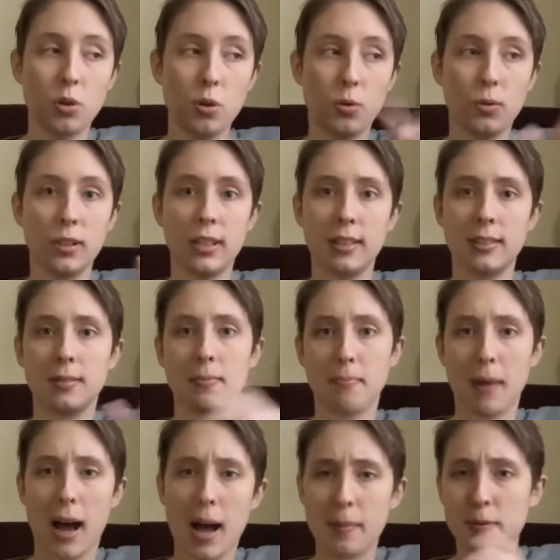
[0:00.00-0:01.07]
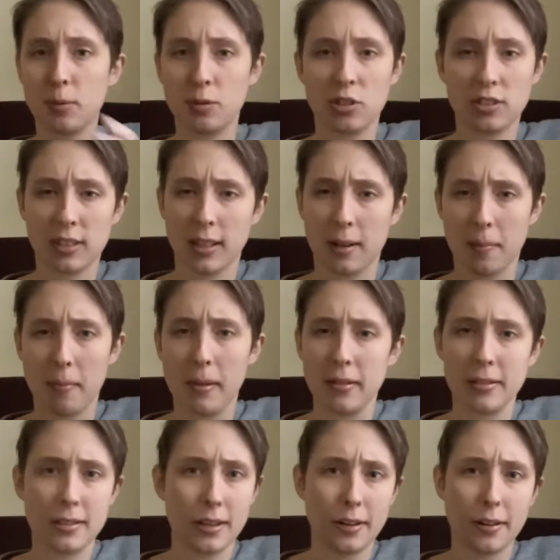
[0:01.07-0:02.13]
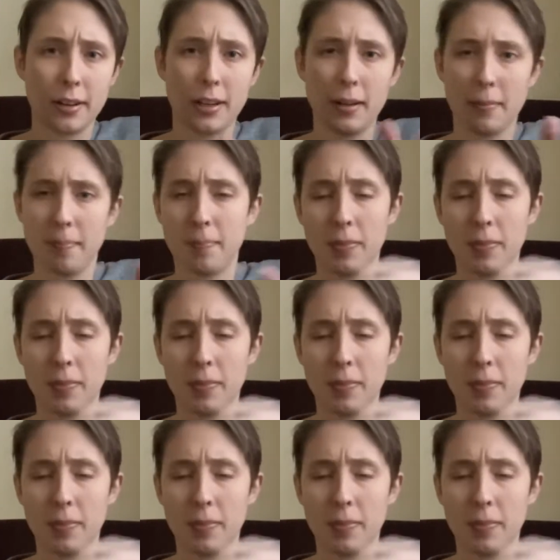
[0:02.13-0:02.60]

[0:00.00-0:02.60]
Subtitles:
who leads MOPS, which is like a military,